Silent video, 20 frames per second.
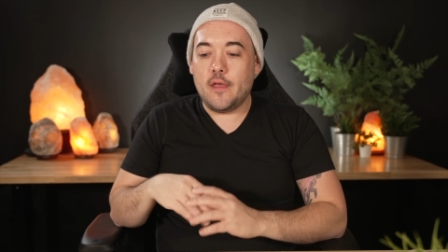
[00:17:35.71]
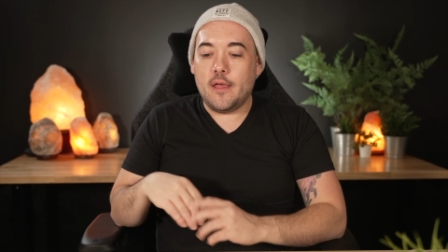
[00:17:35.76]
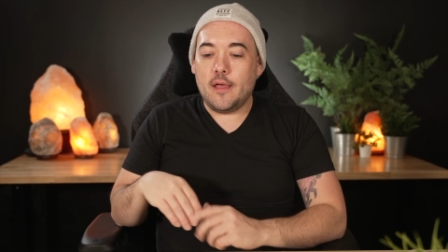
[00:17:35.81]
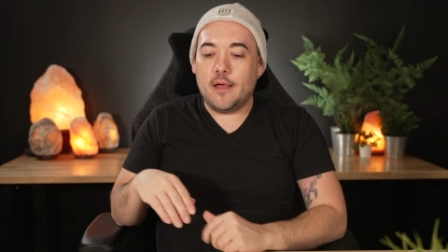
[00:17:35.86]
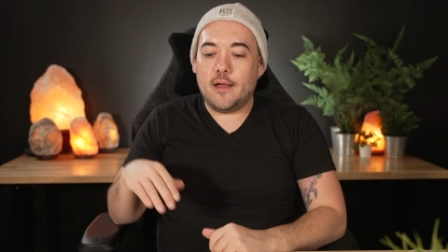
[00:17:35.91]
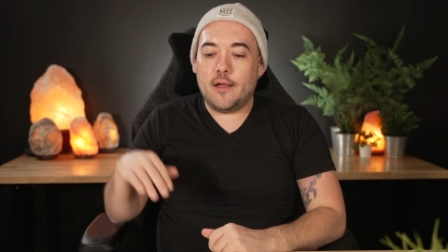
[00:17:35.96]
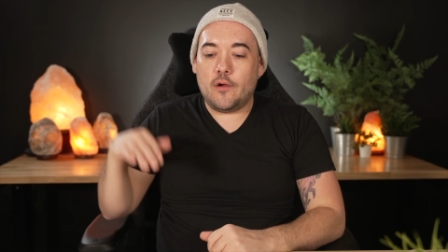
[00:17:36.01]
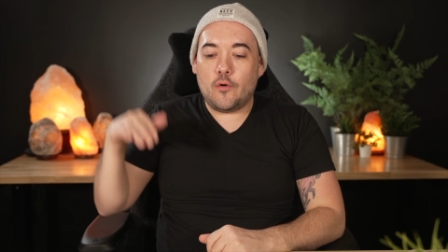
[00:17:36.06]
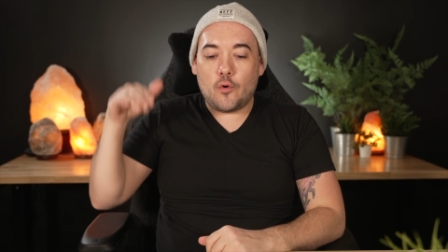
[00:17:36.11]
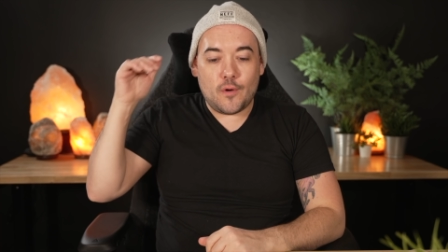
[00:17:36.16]

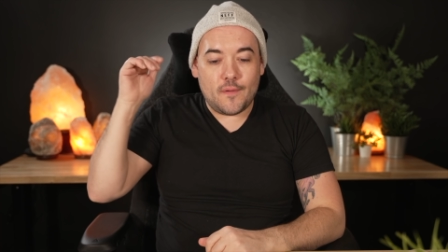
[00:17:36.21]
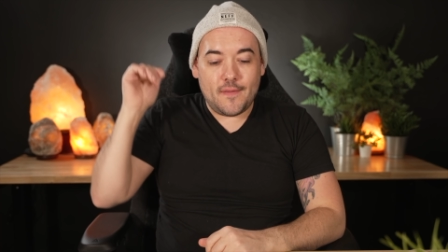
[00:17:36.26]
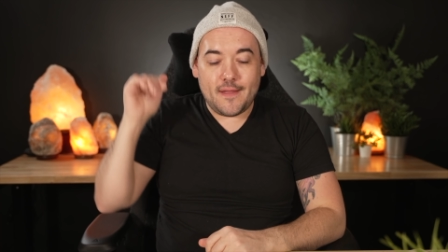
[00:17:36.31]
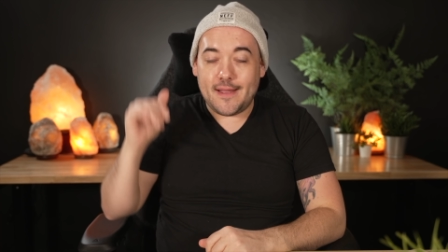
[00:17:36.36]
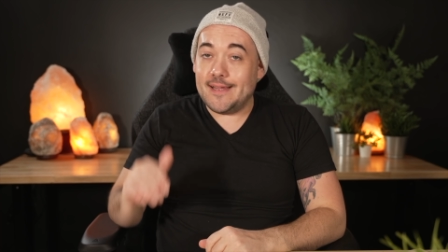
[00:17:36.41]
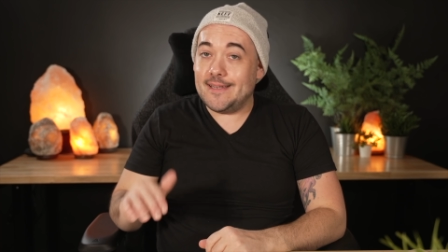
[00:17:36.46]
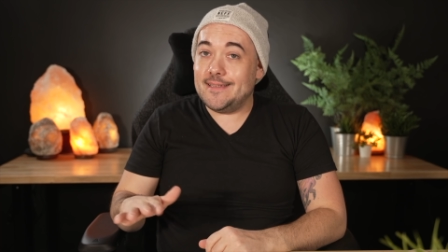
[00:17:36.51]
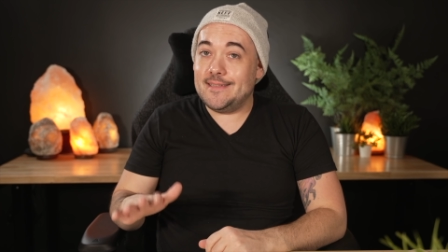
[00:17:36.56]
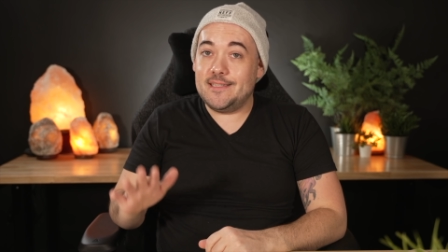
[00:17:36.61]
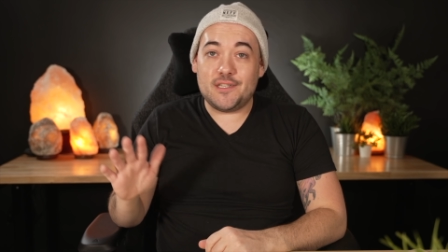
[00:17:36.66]
uh, or like
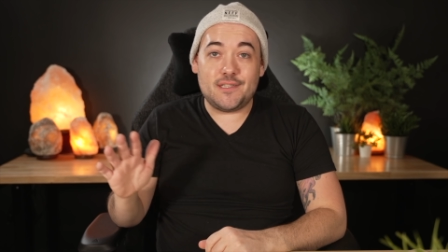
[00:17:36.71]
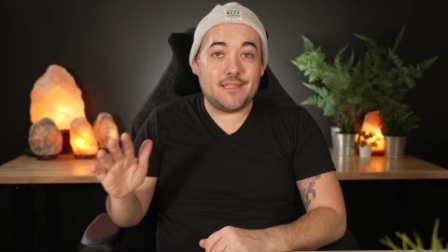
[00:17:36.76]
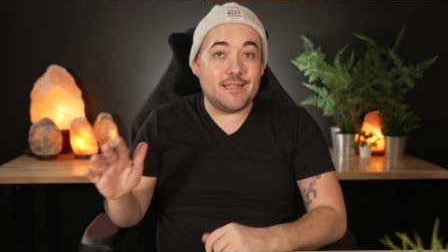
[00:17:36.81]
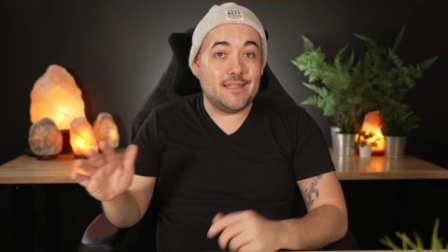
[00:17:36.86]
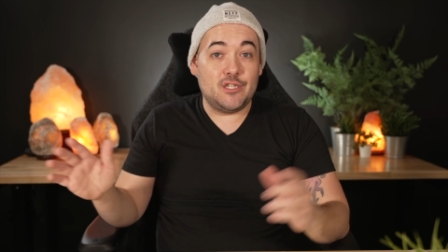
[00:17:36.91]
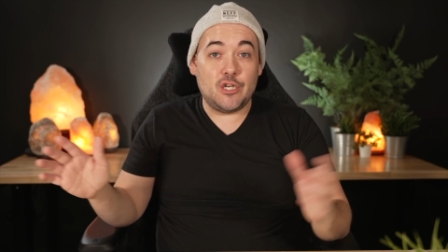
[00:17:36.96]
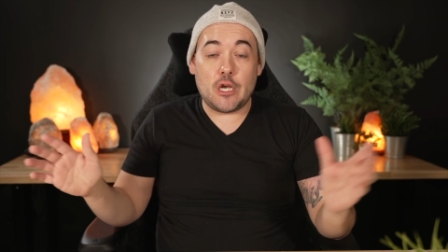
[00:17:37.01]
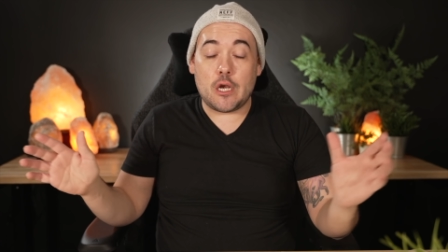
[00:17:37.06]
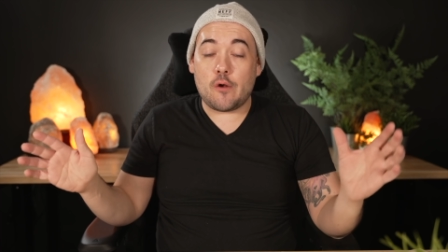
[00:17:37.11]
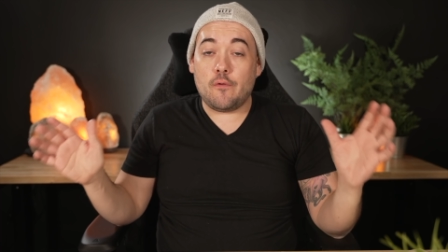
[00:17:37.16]
a just a
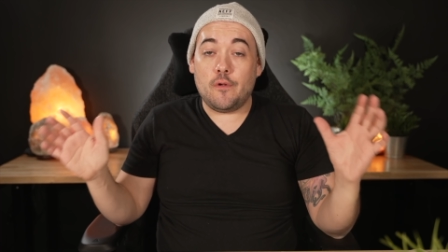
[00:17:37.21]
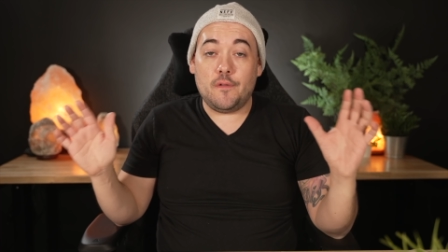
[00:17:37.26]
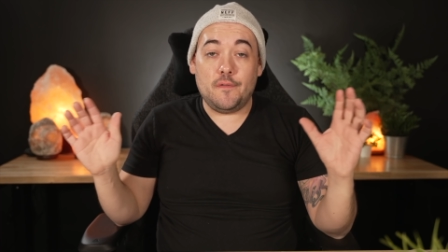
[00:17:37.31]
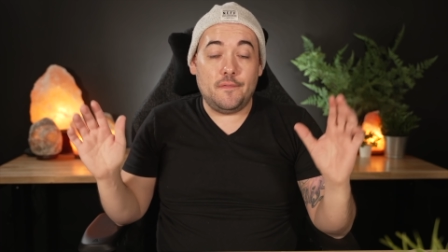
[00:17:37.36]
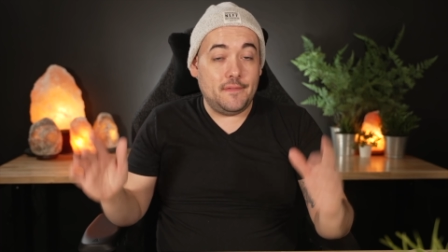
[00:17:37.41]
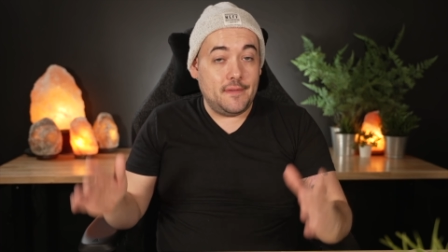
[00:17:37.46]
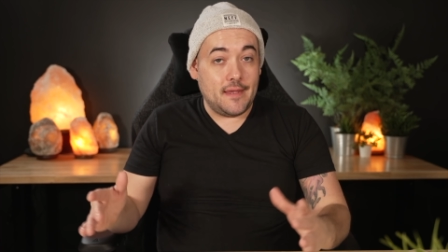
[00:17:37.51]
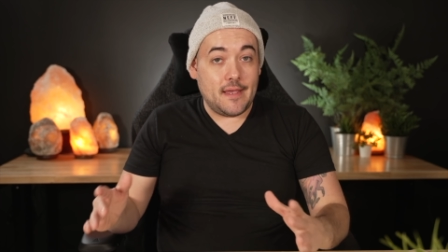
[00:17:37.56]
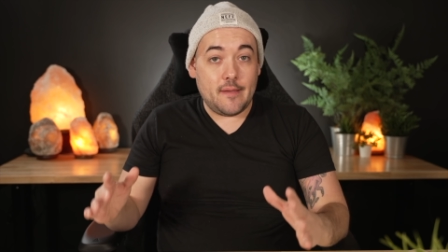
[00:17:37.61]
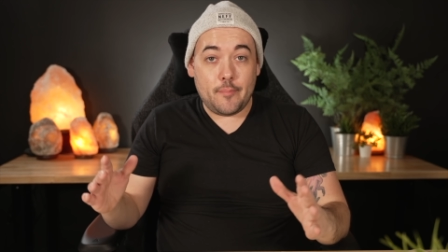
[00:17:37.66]
general
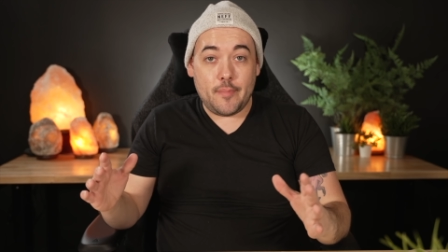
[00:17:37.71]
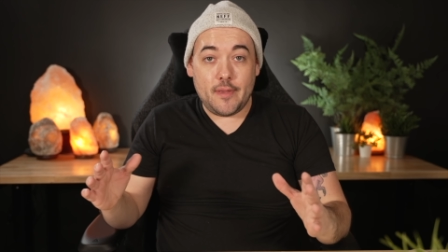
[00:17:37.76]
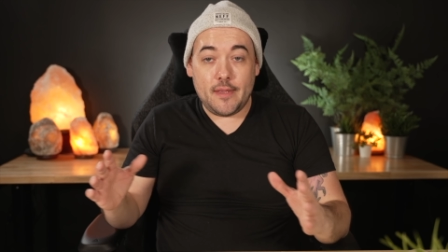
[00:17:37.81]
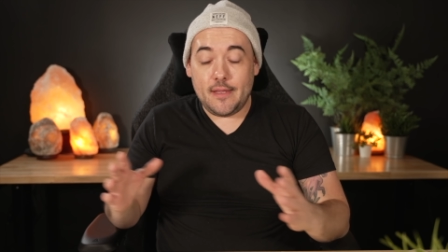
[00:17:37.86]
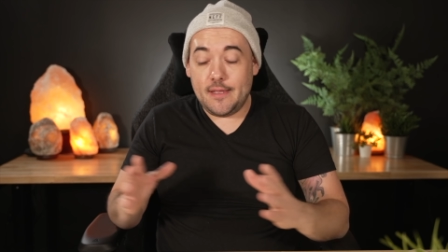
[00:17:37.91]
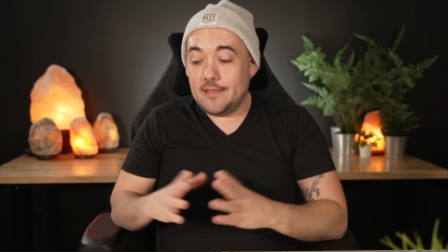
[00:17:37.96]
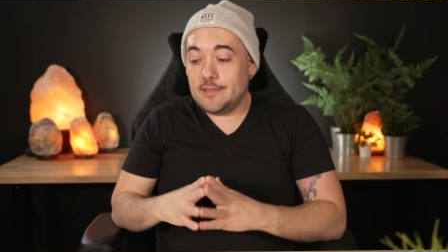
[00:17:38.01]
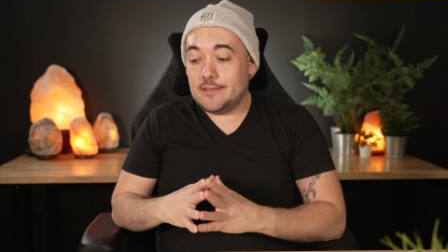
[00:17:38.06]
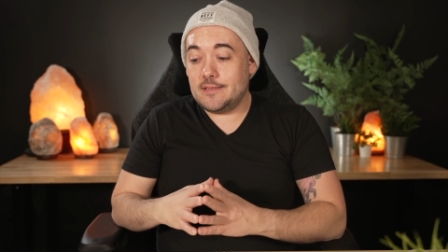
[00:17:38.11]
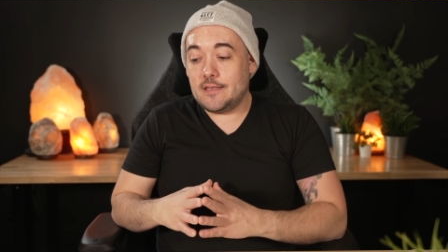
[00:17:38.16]
dip
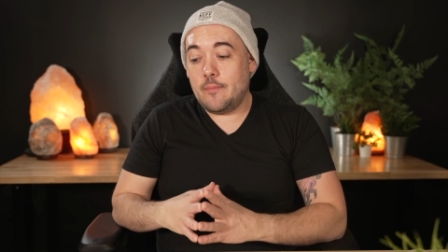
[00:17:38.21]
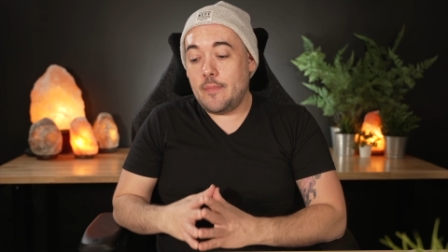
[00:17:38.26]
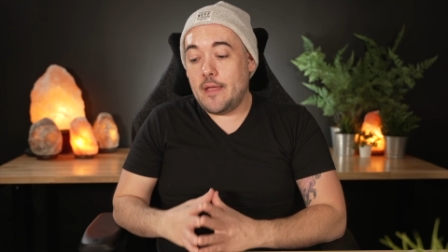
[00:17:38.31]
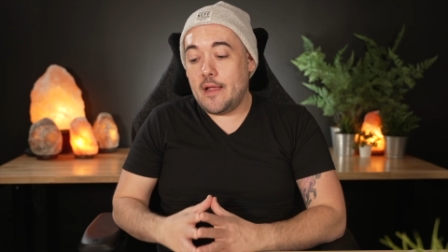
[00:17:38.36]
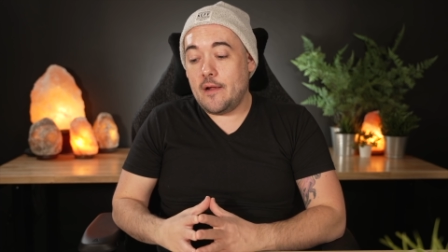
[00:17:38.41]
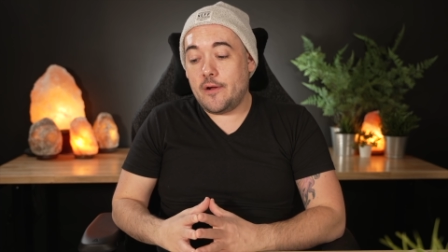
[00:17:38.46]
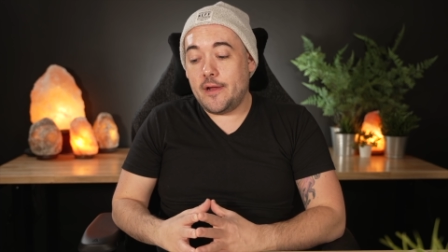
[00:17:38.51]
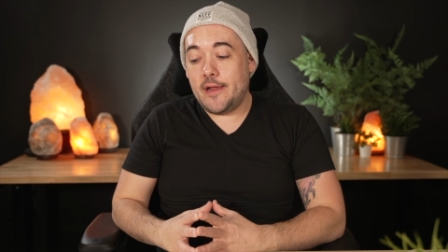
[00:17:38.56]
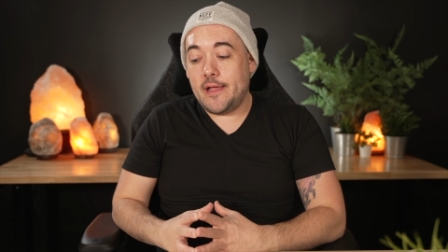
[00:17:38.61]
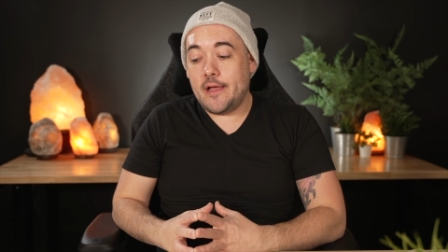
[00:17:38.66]
in some
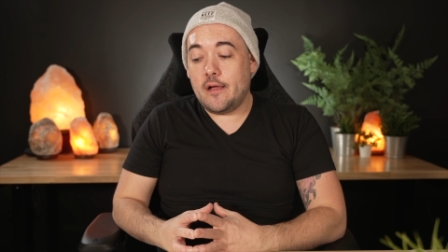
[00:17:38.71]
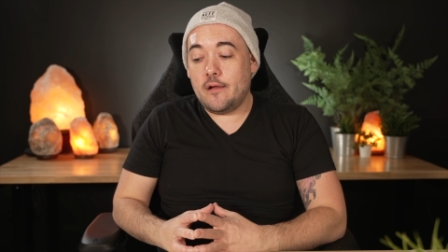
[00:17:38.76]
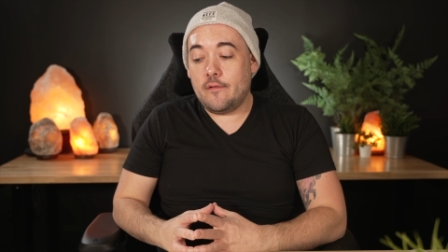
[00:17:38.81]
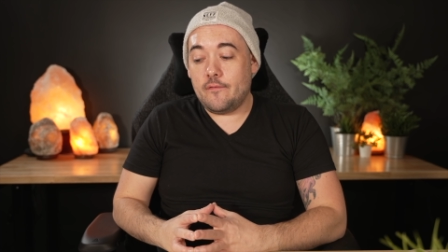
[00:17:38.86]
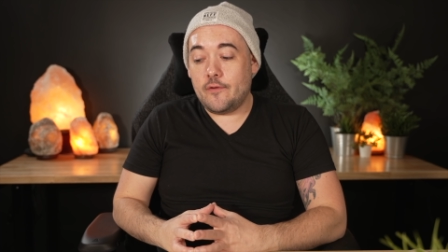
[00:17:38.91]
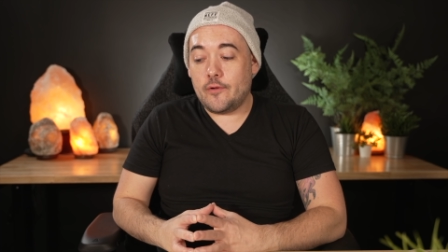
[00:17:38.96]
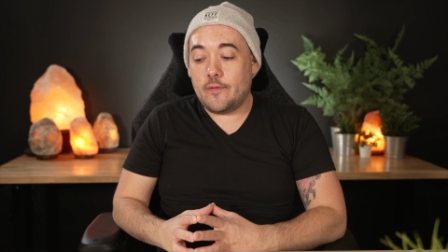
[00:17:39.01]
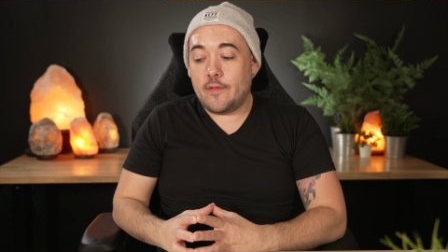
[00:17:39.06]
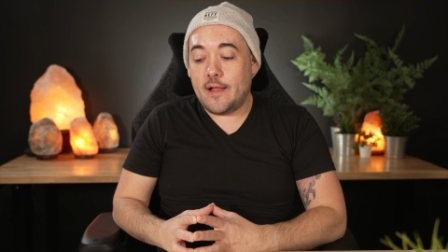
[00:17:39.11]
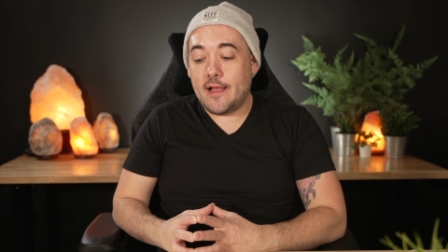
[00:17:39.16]
area of
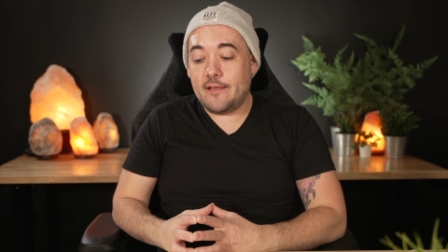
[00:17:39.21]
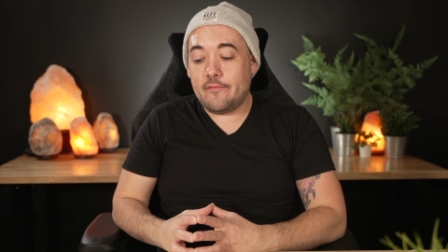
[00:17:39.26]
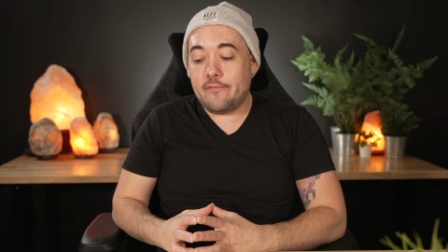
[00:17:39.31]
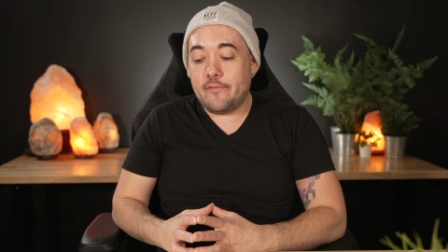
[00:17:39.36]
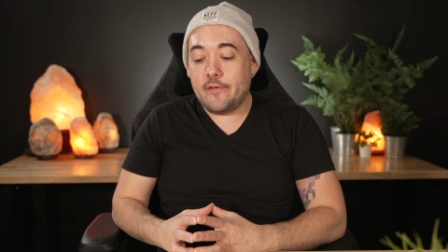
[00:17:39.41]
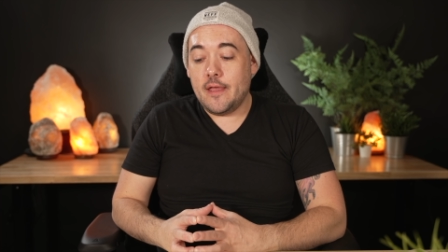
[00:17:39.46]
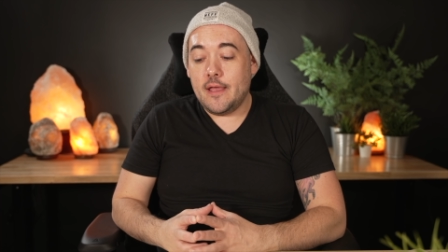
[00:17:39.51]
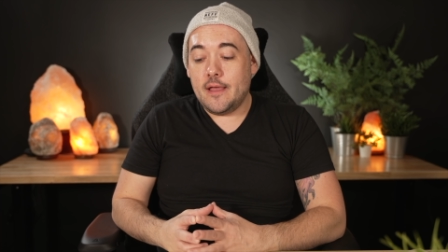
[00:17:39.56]
your life,